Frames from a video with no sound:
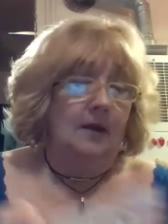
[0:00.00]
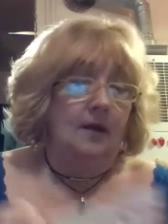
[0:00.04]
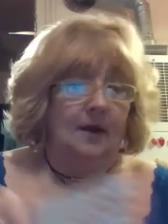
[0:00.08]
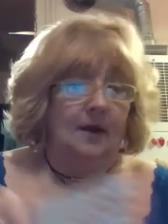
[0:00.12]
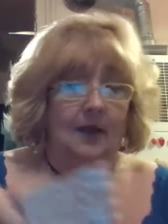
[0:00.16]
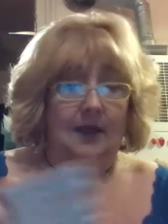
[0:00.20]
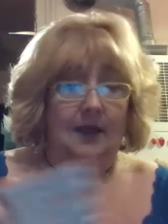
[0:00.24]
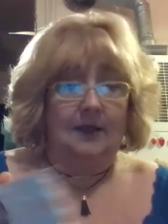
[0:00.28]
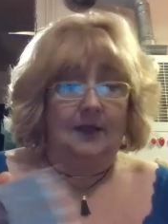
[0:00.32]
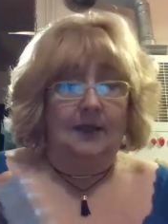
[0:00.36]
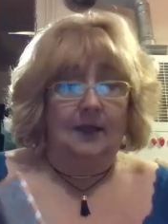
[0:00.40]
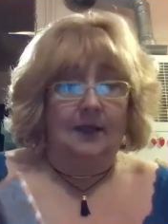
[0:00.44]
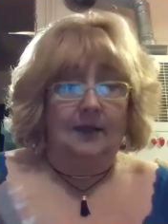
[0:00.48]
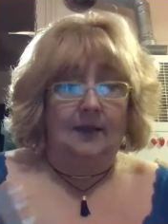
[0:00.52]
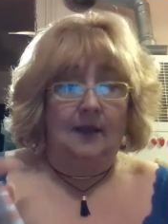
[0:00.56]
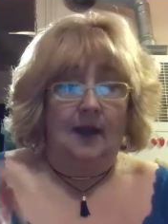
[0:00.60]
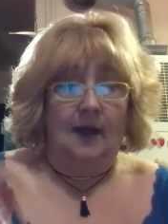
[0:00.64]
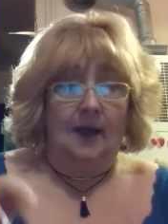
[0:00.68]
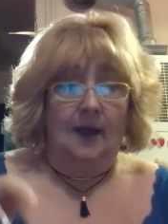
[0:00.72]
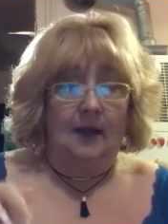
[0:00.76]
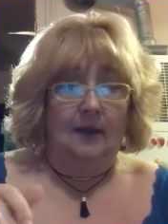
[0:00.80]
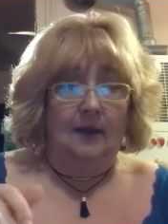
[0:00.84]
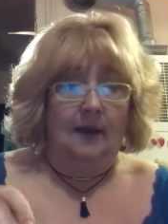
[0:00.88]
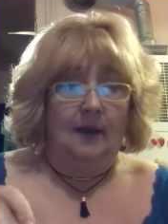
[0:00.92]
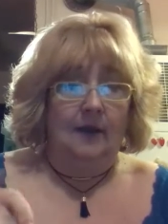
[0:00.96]
it's got the
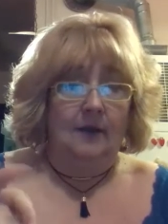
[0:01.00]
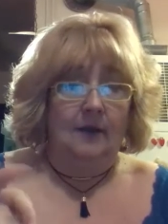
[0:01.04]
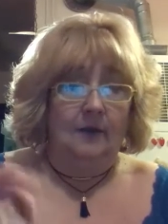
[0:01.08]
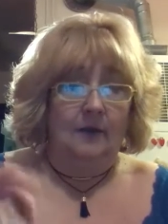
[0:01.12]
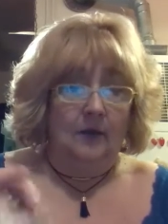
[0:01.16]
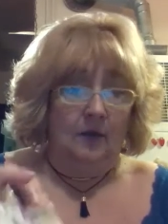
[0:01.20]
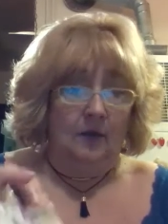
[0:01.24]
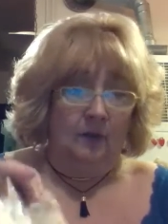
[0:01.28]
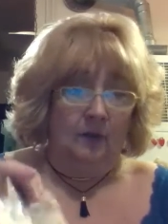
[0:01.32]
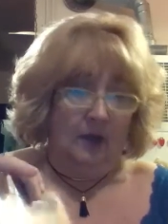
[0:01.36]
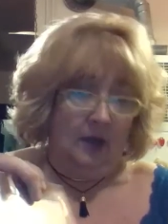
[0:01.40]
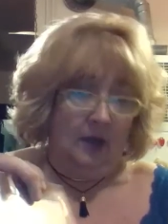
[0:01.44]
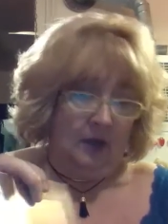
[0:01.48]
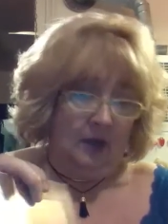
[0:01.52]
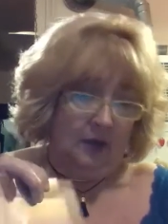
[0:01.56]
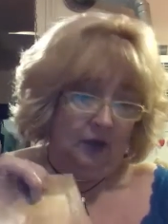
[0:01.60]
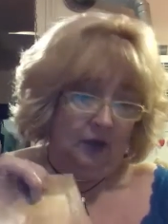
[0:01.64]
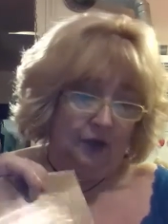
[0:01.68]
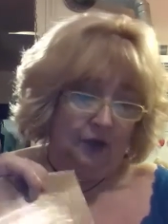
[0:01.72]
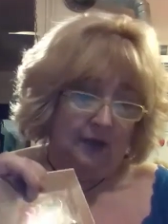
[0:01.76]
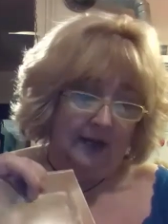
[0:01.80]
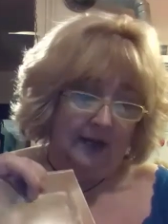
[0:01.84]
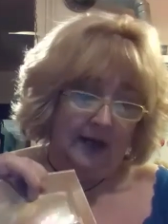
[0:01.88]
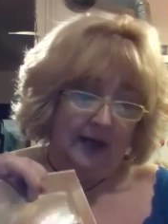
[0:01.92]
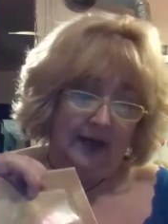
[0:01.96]
highlighter, the
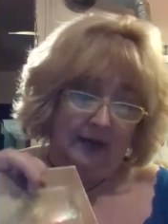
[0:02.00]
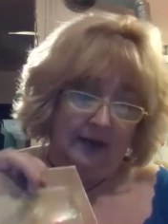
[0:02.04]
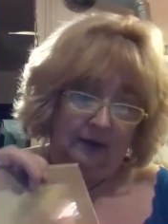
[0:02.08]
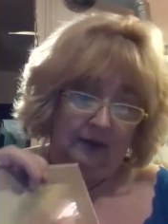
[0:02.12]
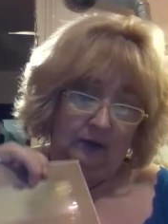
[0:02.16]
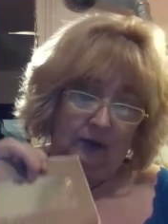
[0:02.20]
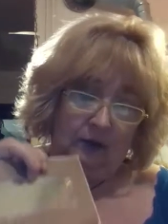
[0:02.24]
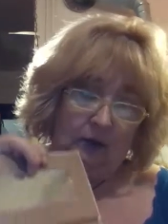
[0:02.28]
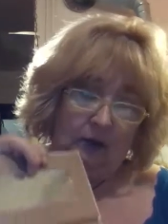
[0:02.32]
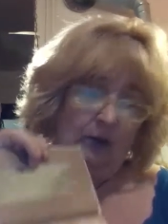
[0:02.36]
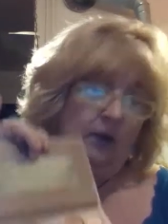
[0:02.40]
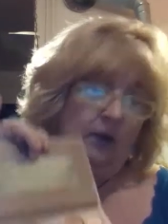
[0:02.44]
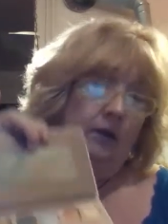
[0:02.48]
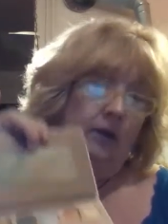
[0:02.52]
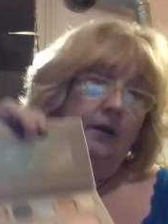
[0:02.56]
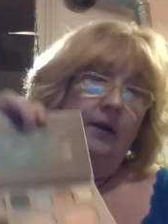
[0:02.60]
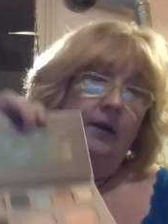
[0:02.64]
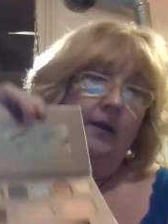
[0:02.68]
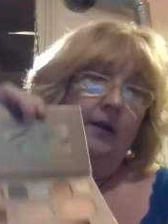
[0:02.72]
blush, the contour, and the